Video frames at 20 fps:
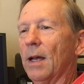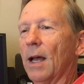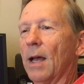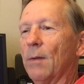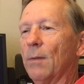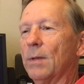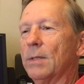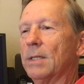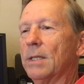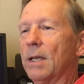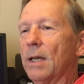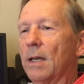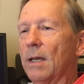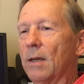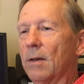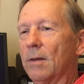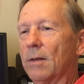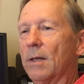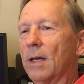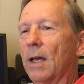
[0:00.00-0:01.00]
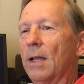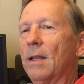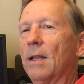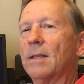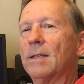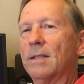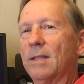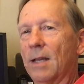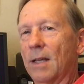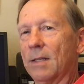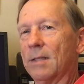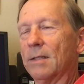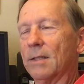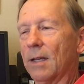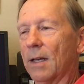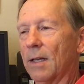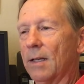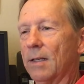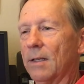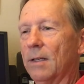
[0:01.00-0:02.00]
I would say, okay, let's test
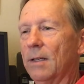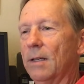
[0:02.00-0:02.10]
that.